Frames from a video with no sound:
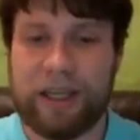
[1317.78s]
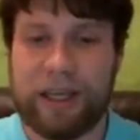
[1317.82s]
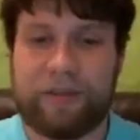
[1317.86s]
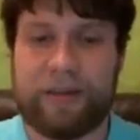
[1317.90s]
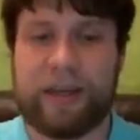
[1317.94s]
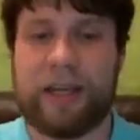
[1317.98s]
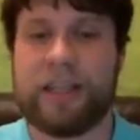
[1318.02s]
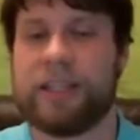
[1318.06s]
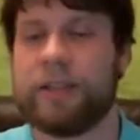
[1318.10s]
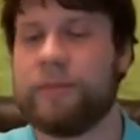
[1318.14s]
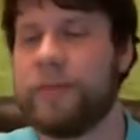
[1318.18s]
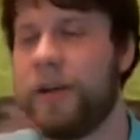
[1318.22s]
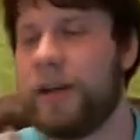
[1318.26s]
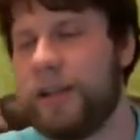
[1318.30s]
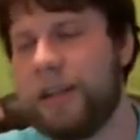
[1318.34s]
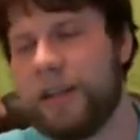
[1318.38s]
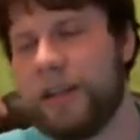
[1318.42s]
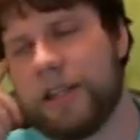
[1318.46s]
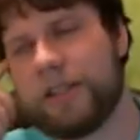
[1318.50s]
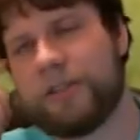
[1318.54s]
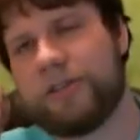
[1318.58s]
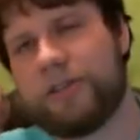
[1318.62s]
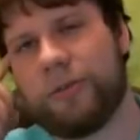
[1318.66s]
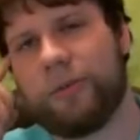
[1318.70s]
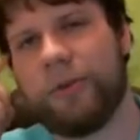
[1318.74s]
Got some
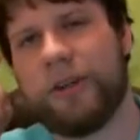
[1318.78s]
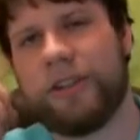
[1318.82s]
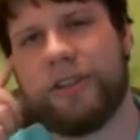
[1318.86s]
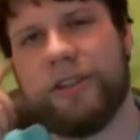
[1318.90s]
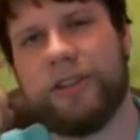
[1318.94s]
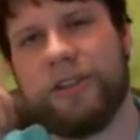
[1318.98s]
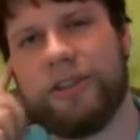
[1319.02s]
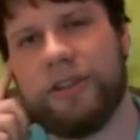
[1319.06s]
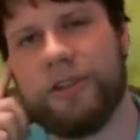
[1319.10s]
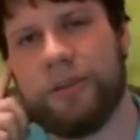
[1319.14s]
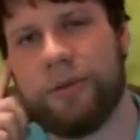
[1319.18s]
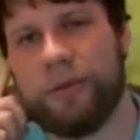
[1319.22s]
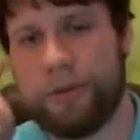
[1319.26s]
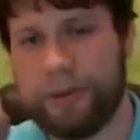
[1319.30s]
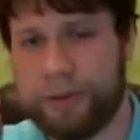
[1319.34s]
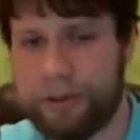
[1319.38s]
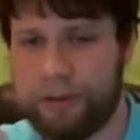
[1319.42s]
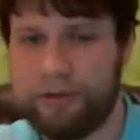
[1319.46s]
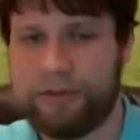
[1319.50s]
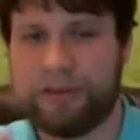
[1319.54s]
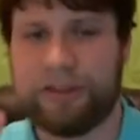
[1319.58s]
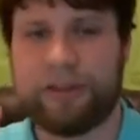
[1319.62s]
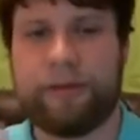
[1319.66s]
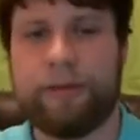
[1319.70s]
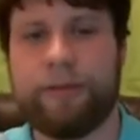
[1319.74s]
ideas for what to do, to
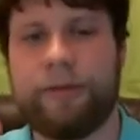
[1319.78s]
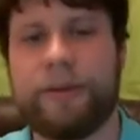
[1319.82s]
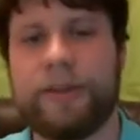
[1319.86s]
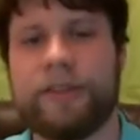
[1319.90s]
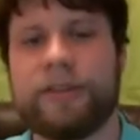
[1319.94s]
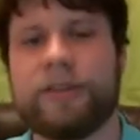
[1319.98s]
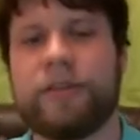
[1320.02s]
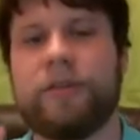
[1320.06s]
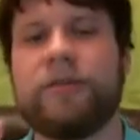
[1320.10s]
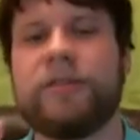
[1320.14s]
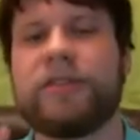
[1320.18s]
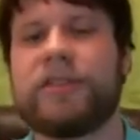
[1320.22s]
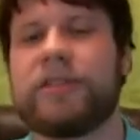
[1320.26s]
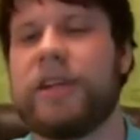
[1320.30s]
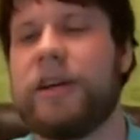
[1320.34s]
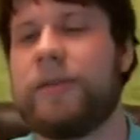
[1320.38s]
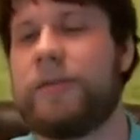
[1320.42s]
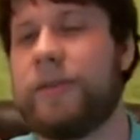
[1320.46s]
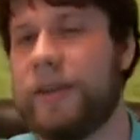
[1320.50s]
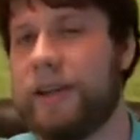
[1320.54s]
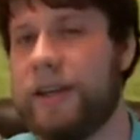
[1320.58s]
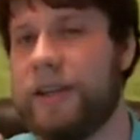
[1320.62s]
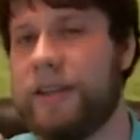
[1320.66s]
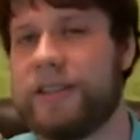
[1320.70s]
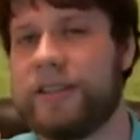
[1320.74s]
use some of his own
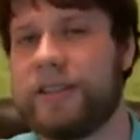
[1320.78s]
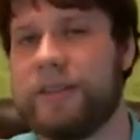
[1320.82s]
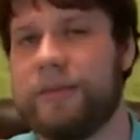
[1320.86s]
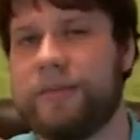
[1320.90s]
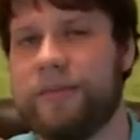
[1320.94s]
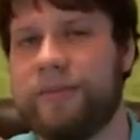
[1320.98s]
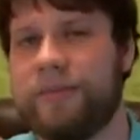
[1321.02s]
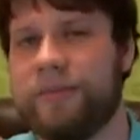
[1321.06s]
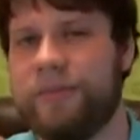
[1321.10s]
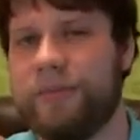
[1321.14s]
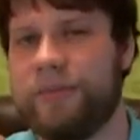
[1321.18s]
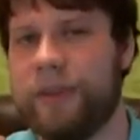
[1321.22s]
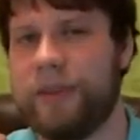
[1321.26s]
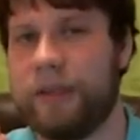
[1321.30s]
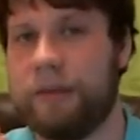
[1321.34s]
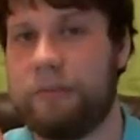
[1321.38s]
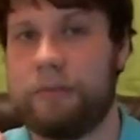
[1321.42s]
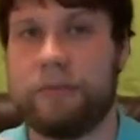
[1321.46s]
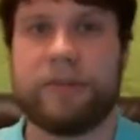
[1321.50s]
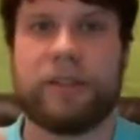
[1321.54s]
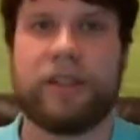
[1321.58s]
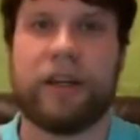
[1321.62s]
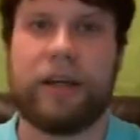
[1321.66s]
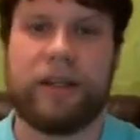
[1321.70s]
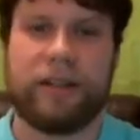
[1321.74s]
stuff against him.
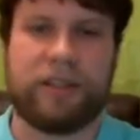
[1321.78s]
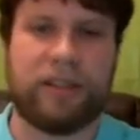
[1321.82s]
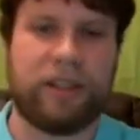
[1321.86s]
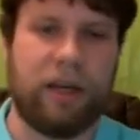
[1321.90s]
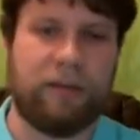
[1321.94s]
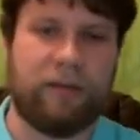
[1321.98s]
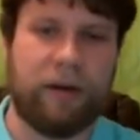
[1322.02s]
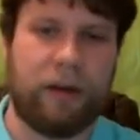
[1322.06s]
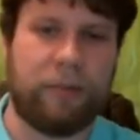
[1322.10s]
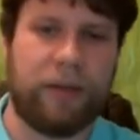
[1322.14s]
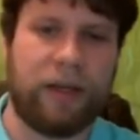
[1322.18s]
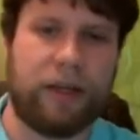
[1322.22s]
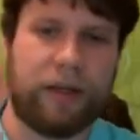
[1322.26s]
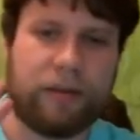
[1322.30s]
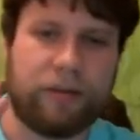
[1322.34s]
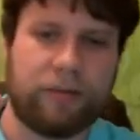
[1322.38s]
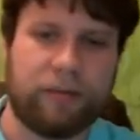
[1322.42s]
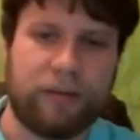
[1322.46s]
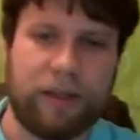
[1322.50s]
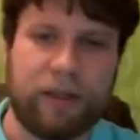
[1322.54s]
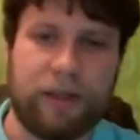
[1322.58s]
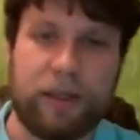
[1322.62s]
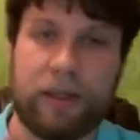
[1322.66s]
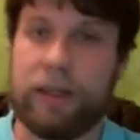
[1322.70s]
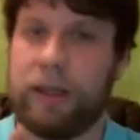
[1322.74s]
Uh, science stuff, I mean.
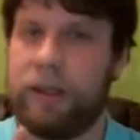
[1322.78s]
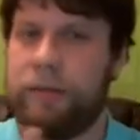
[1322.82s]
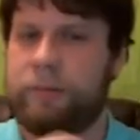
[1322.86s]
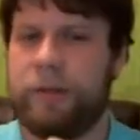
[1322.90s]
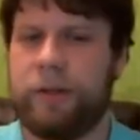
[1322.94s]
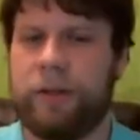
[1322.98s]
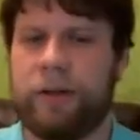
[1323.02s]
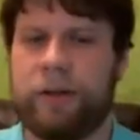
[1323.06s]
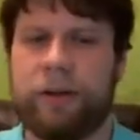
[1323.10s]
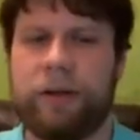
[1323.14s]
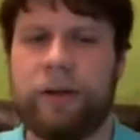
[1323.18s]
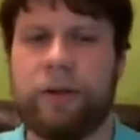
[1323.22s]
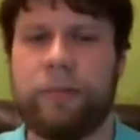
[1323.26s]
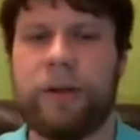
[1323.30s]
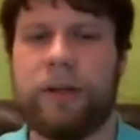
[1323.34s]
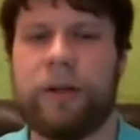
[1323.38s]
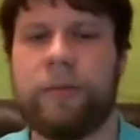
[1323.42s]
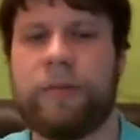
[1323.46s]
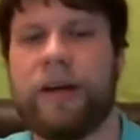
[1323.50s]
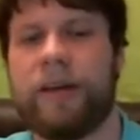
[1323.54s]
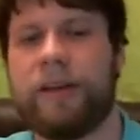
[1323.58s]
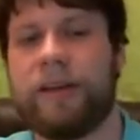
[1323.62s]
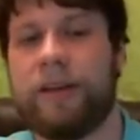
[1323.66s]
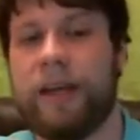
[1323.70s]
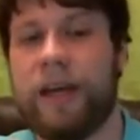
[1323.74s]
Been learning a bit
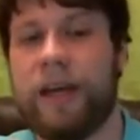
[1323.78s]
about